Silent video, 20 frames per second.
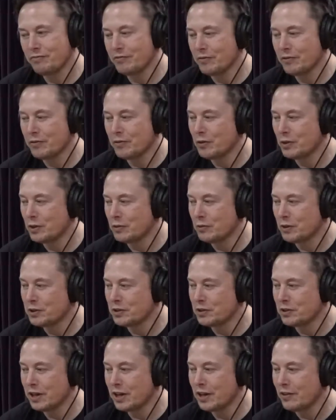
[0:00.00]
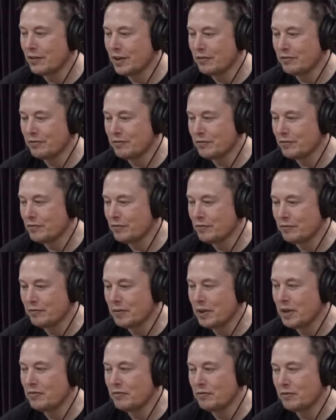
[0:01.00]
what's your data rate?
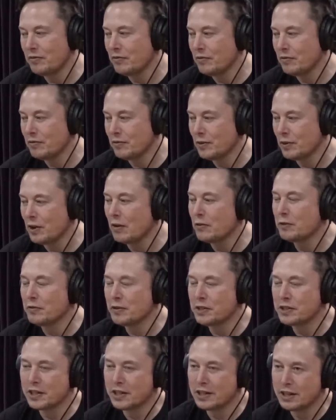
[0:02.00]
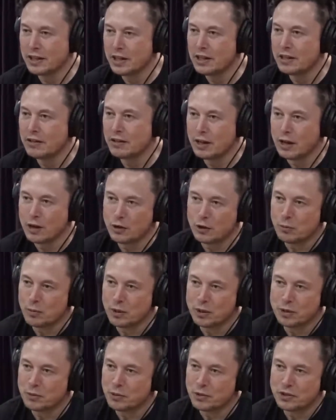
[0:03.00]
Maybe optimistically 100
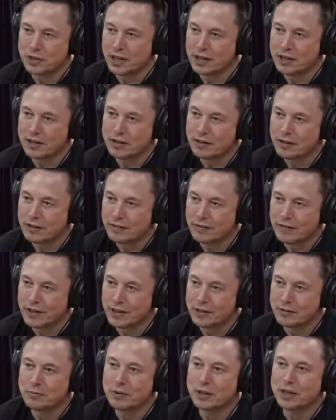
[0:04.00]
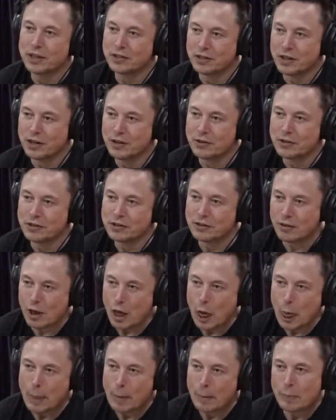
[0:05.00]
bits per second. That's being generous.
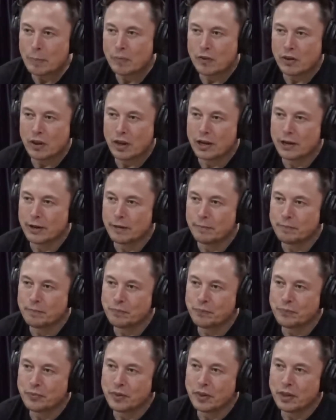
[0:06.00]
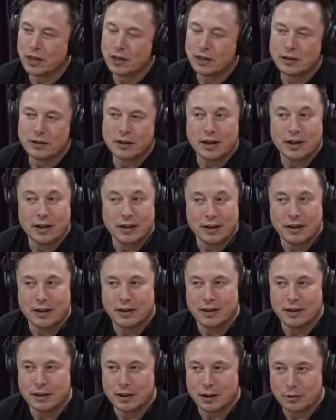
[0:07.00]
And
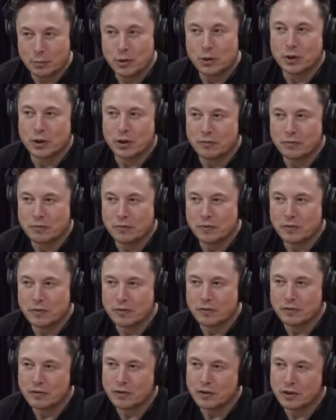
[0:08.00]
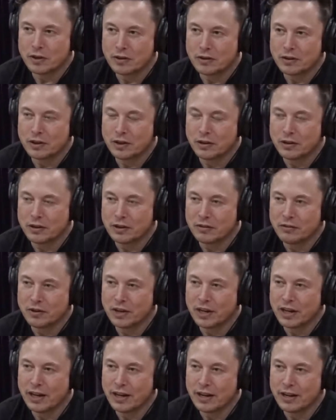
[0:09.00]
now the computer can
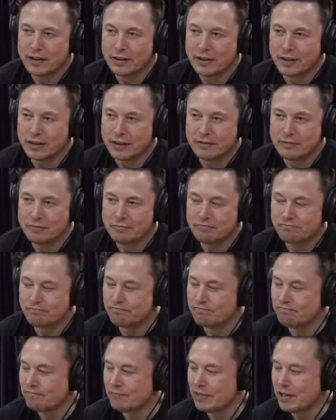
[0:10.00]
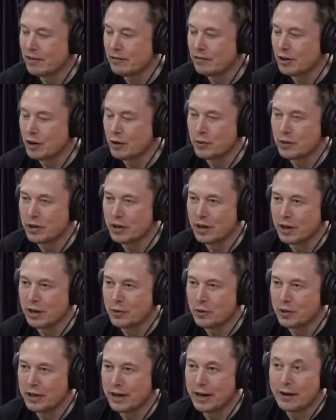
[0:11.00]
communicate at
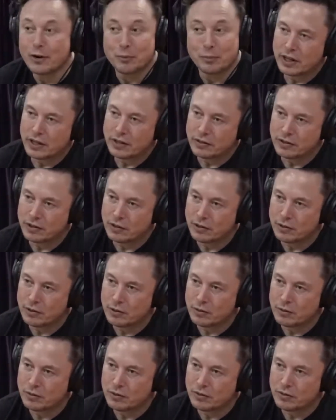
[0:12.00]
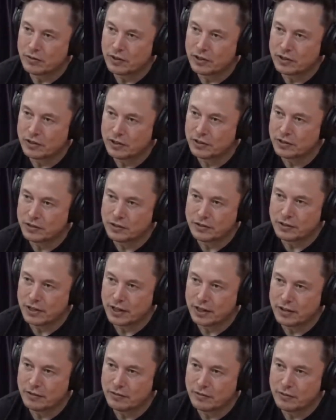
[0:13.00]
100 terabits. So this is like